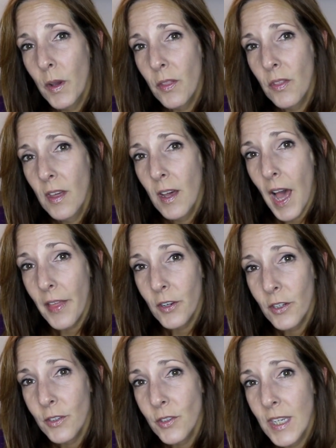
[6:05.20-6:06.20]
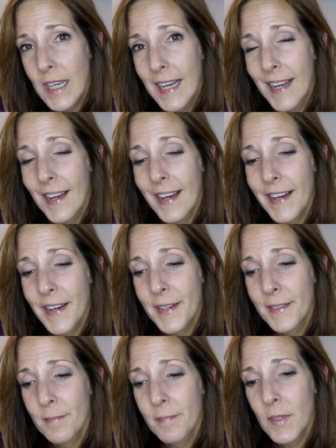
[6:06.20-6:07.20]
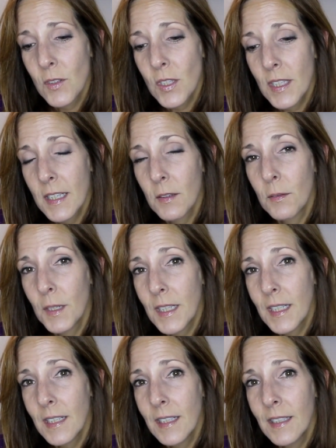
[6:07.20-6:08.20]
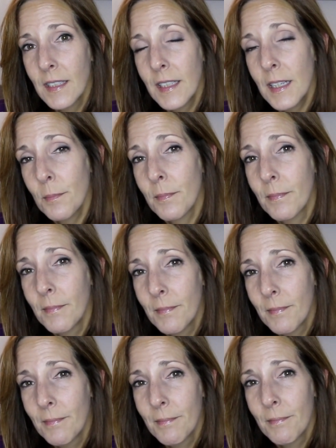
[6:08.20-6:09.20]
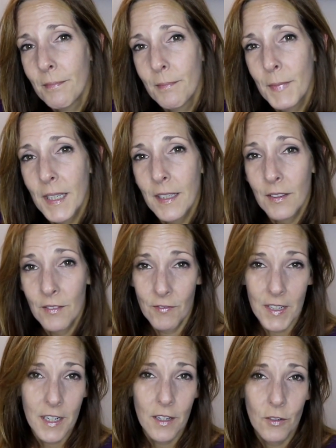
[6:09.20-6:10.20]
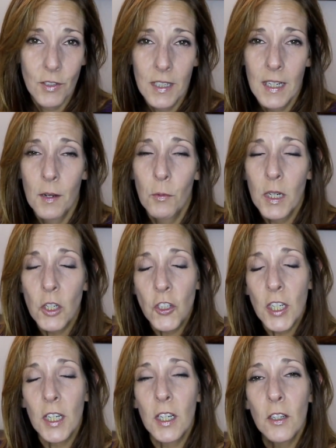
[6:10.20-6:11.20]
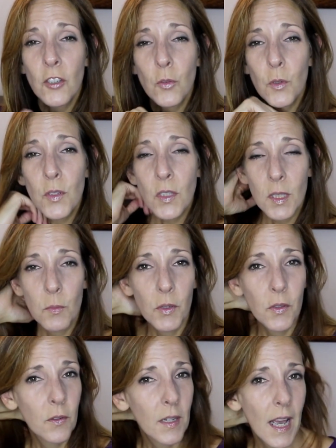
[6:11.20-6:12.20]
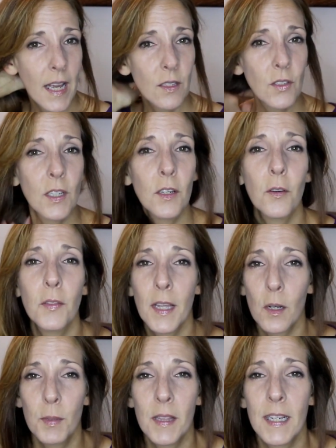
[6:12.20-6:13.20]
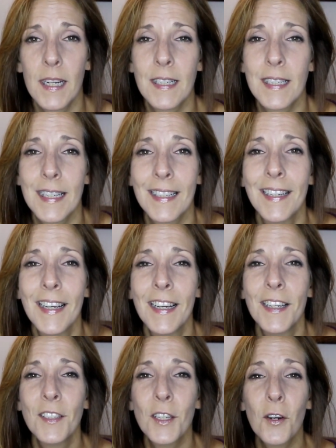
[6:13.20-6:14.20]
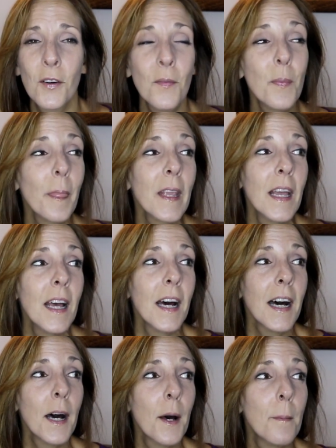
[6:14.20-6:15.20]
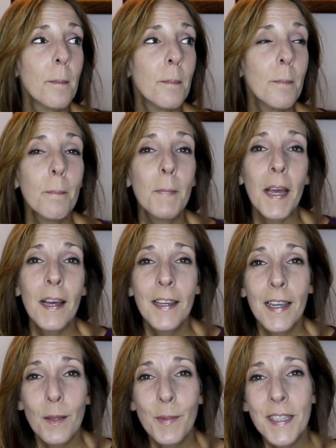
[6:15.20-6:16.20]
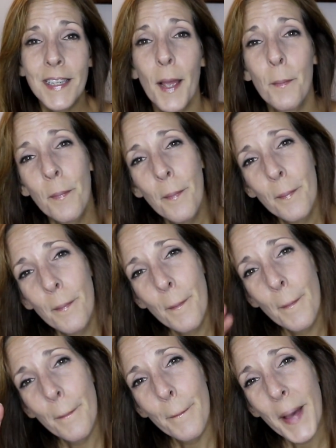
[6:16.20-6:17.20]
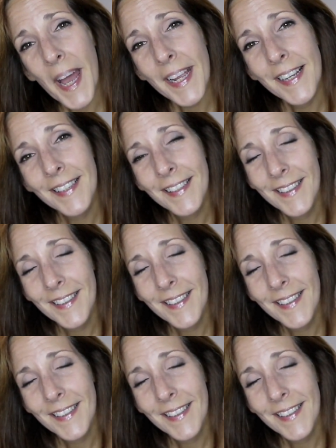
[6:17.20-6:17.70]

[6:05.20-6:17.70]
with others um, so that we can keep making videos and I want to share Jerusalem with you guys so that'll be the next thing so um, yeah in the meantime bye